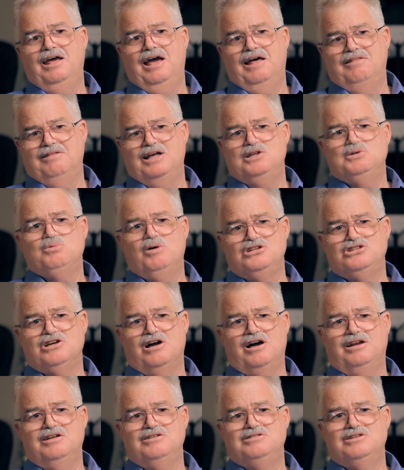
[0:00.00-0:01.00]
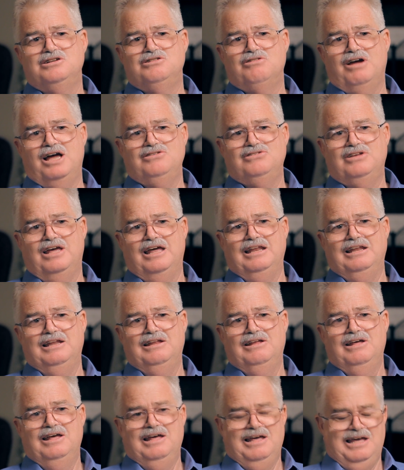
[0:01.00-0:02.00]
And that's what John is addressing.
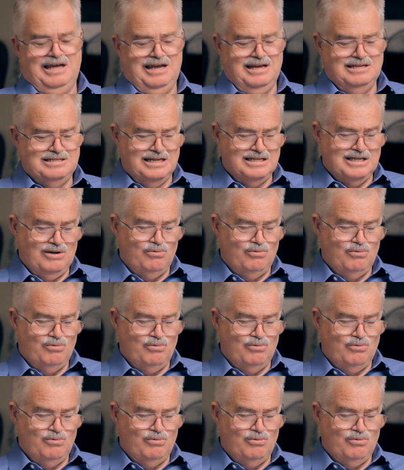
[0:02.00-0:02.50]
He says,